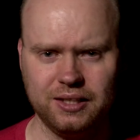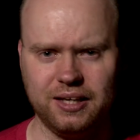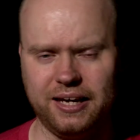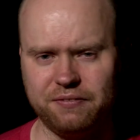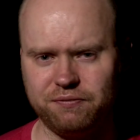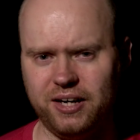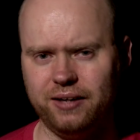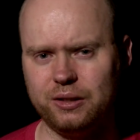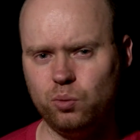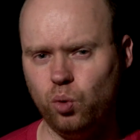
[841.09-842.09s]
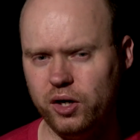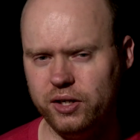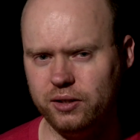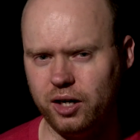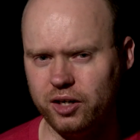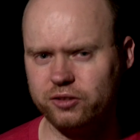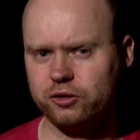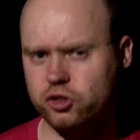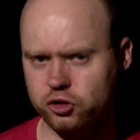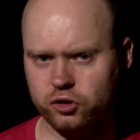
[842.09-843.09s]
And finally, one other
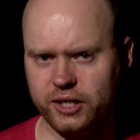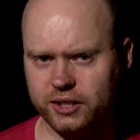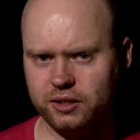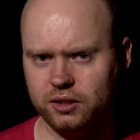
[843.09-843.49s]
trick